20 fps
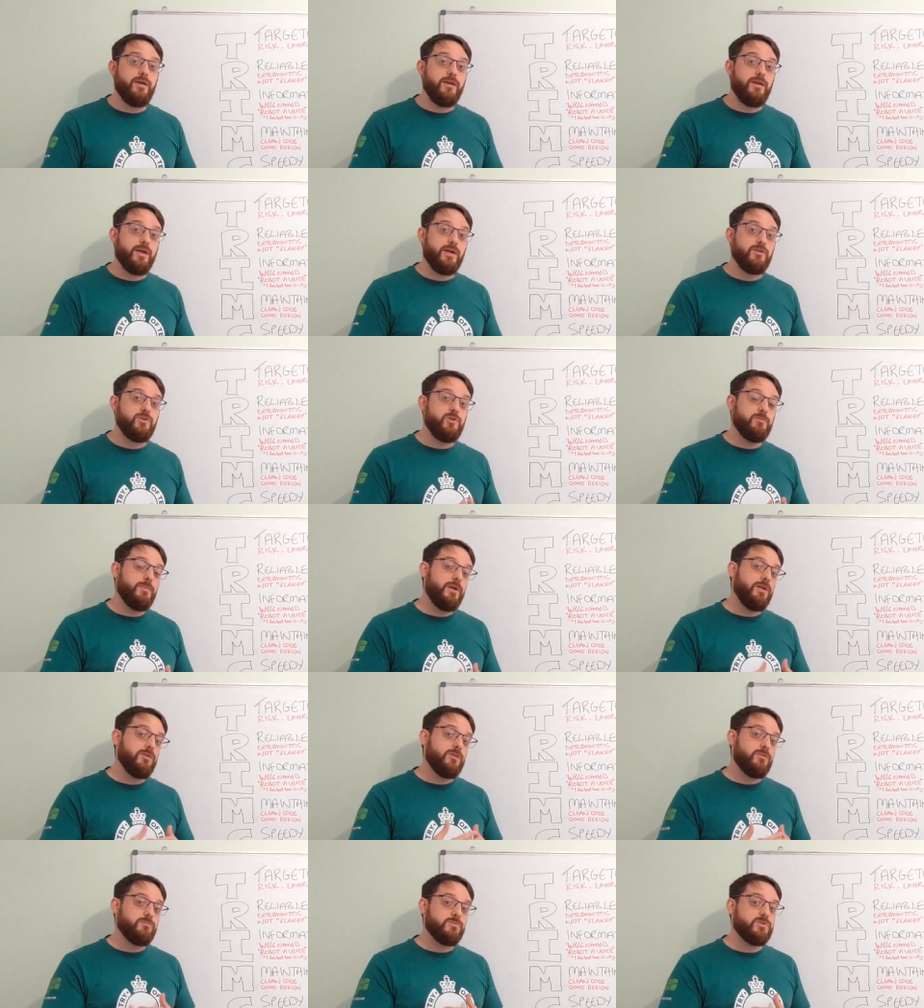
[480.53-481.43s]
Can you
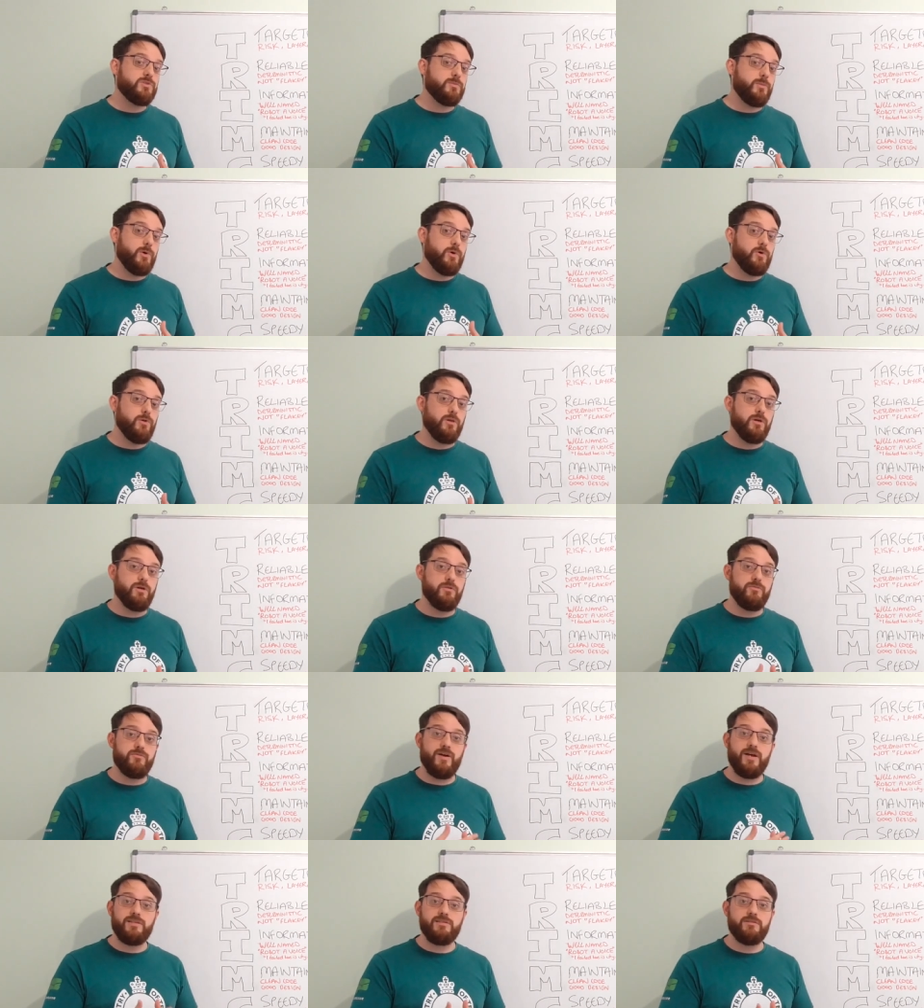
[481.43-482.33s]
make them smaller,
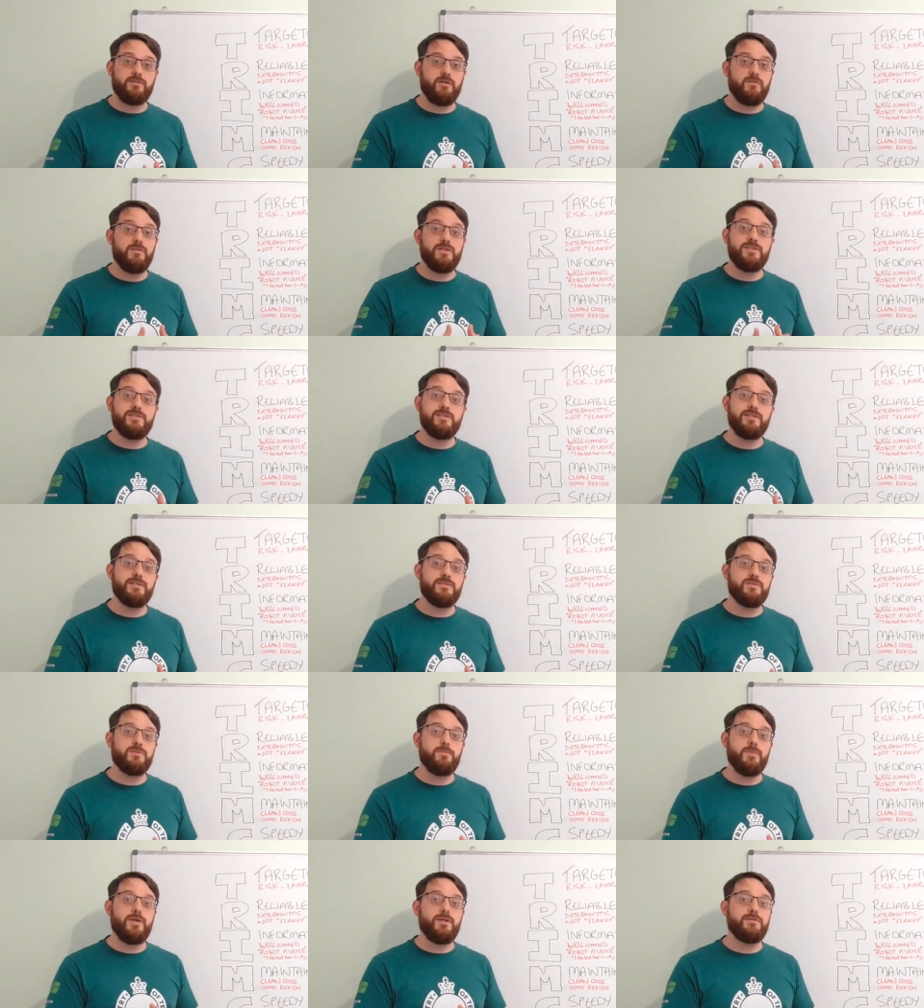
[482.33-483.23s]
faster, easier
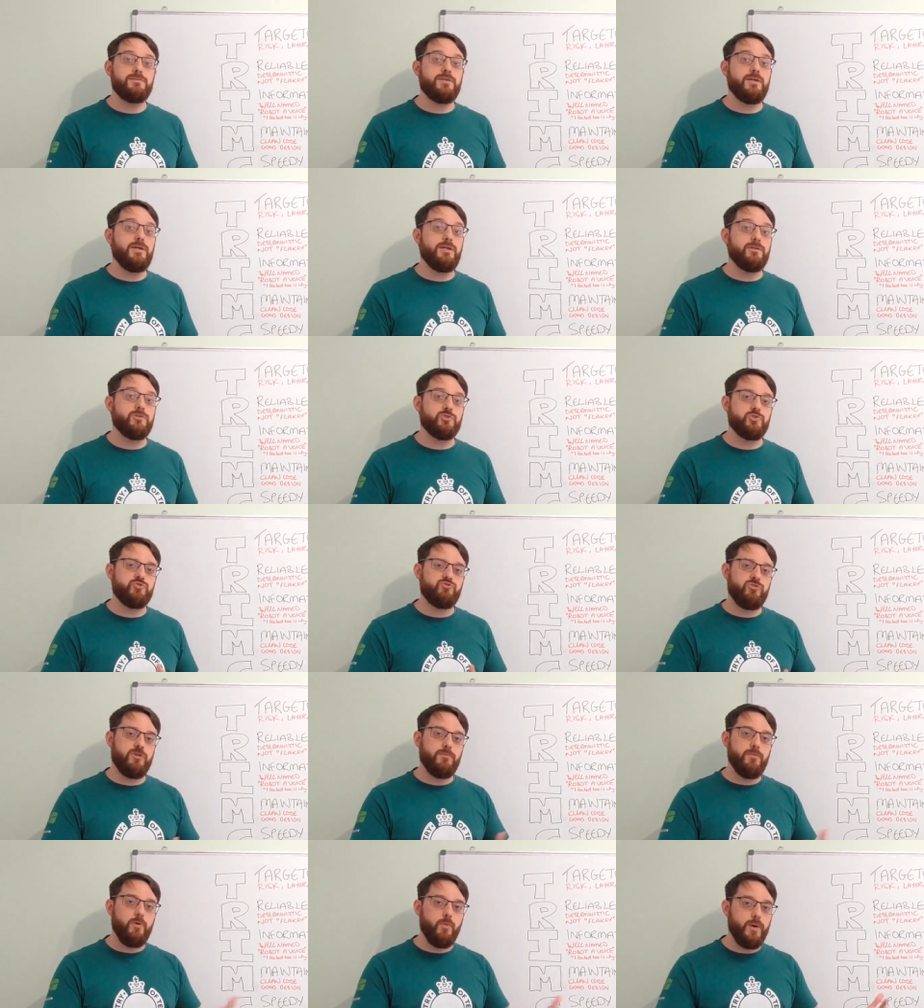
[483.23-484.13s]
to maintain? Just
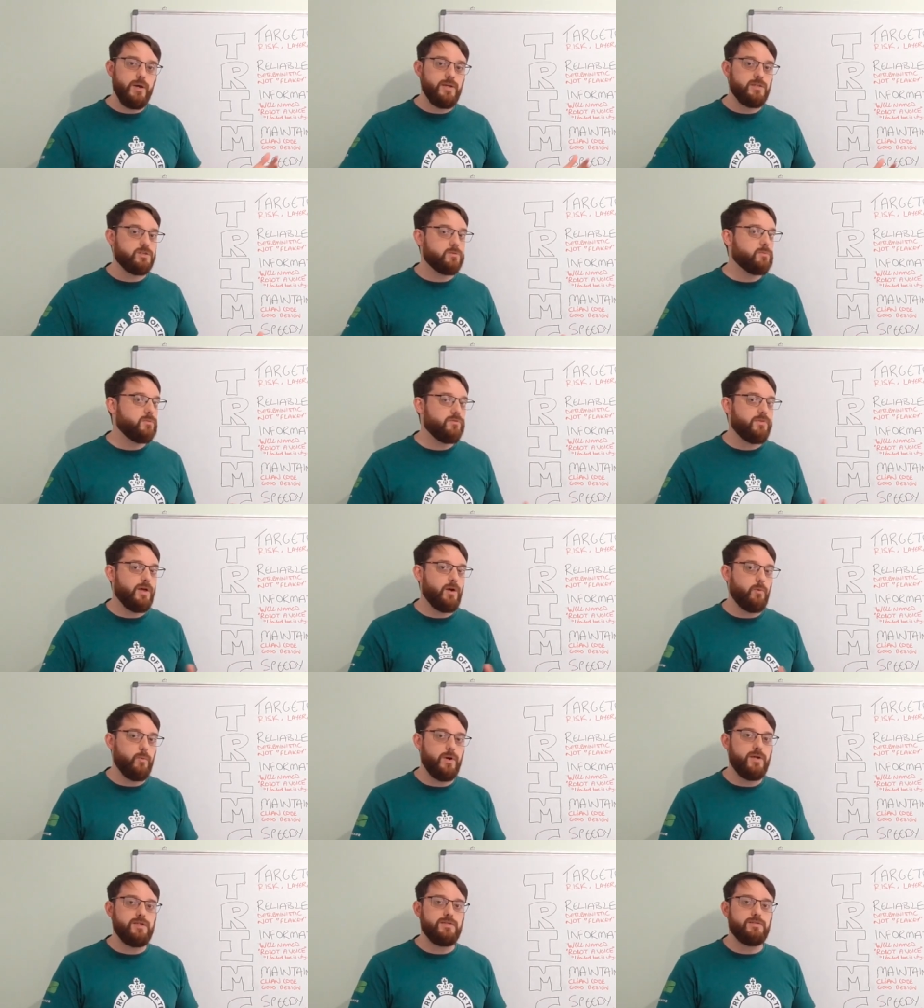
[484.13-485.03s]
trim away some of
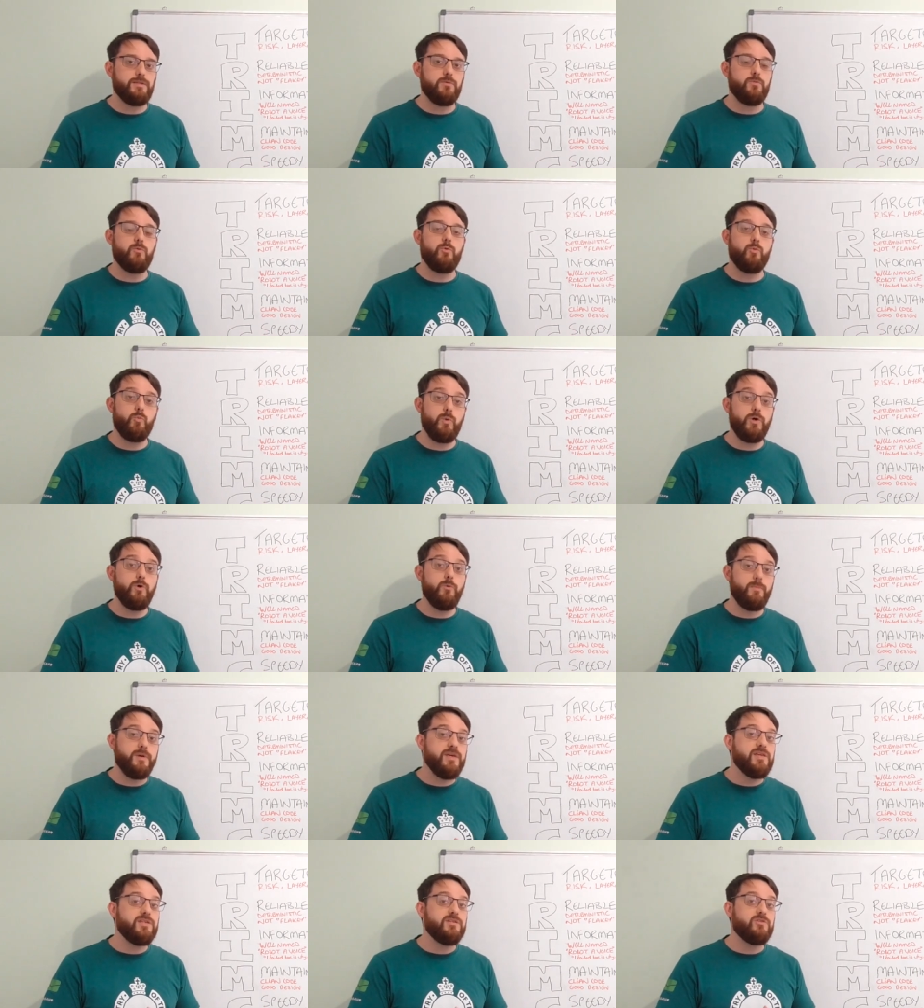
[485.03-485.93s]
that waste that
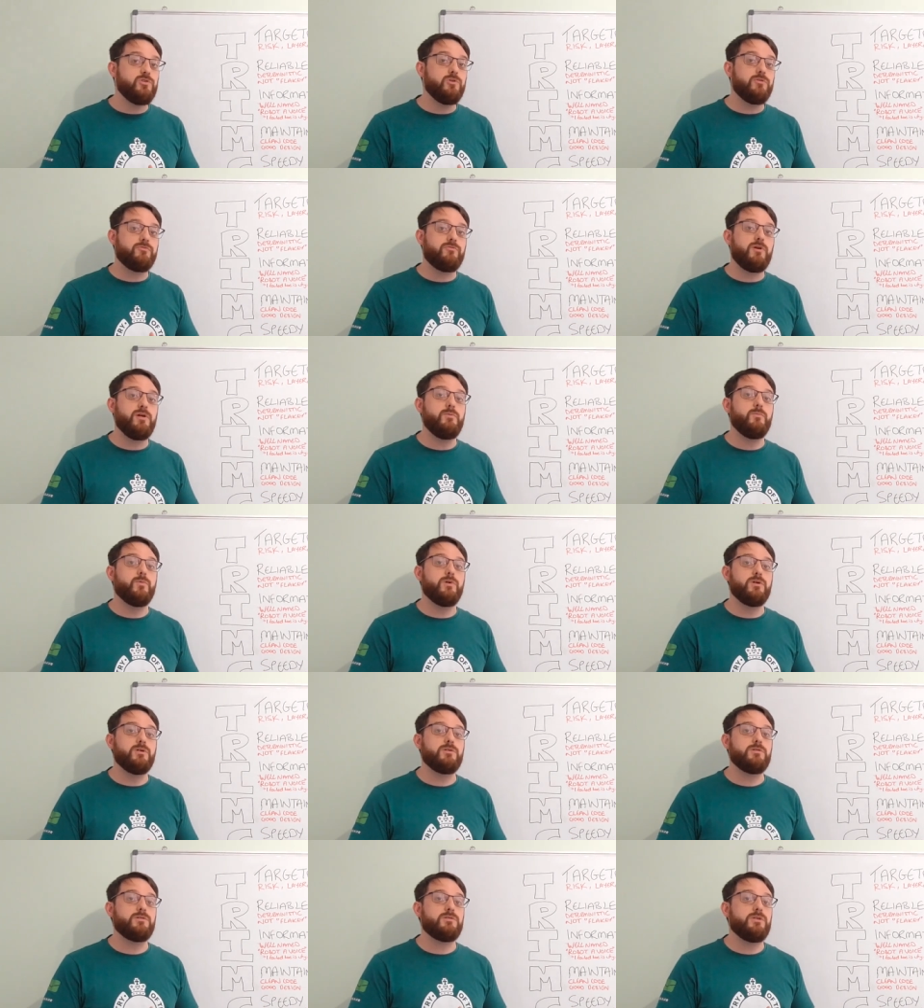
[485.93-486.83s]
will be in your
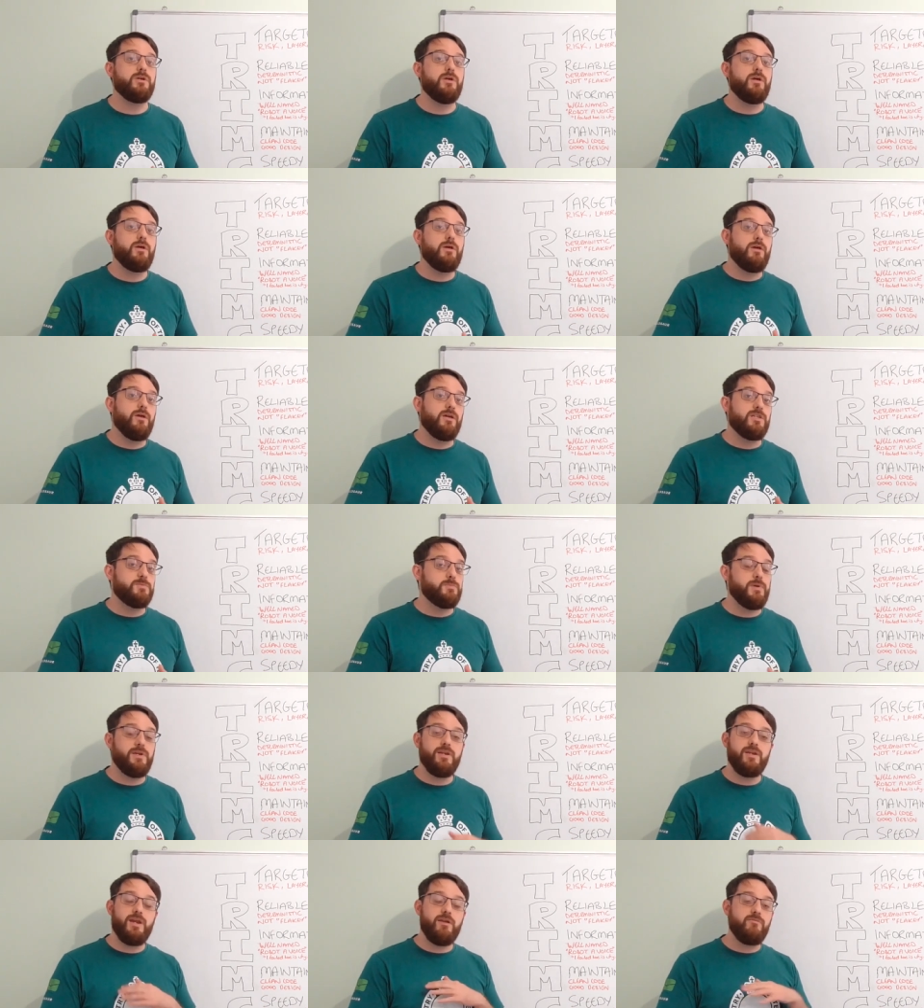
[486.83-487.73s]
frameworks. It's
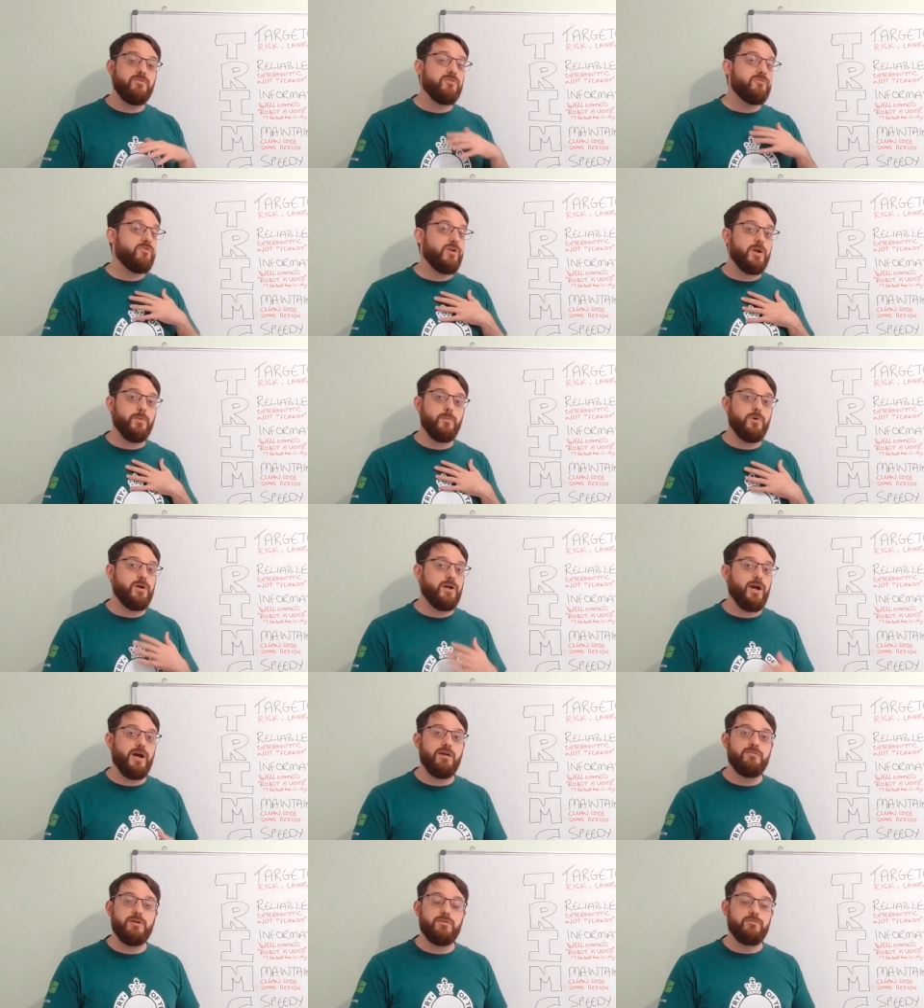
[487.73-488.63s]
been in every framework
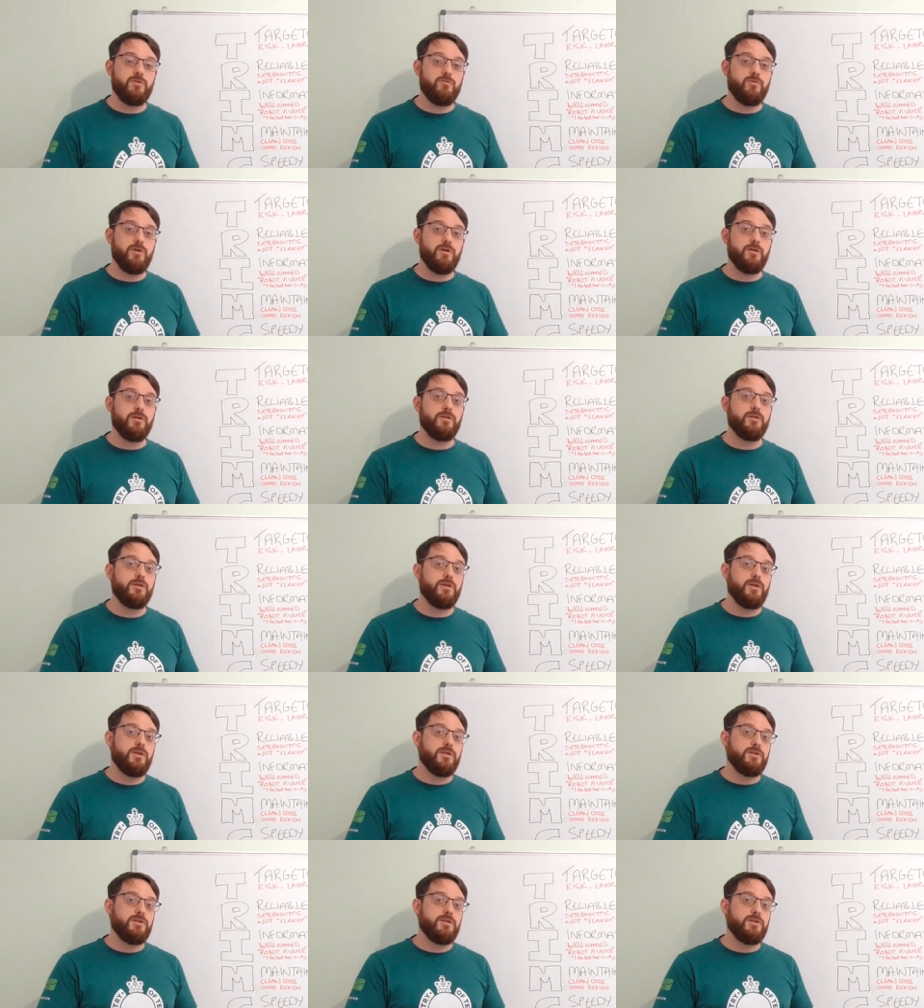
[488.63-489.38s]
I've ever written.